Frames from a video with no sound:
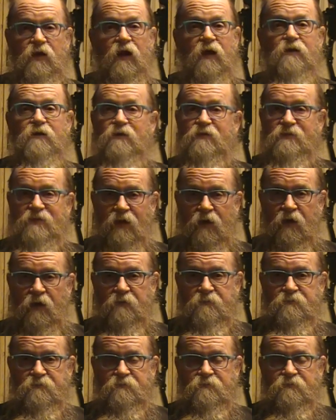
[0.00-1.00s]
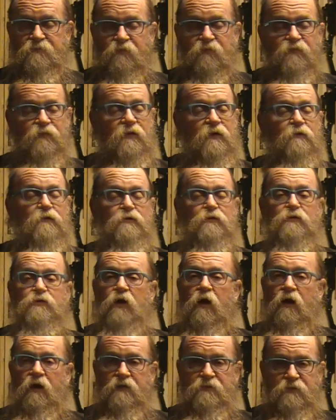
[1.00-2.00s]
had a good time, which was
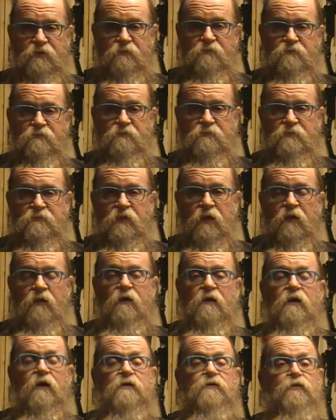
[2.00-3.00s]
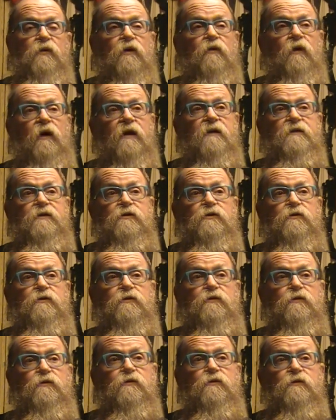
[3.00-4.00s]
awesome. Because we went
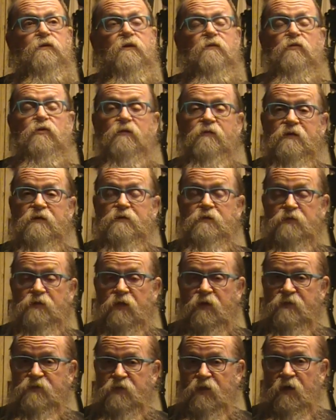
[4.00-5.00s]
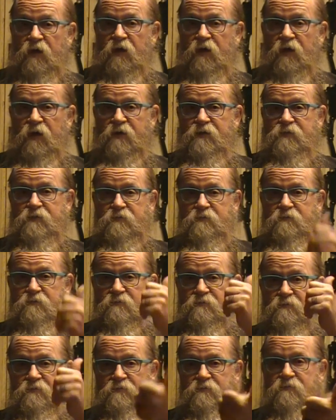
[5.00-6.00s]
to the movies. We saw X.
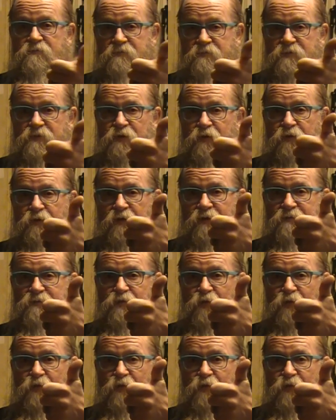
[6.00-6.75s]
2 thumbs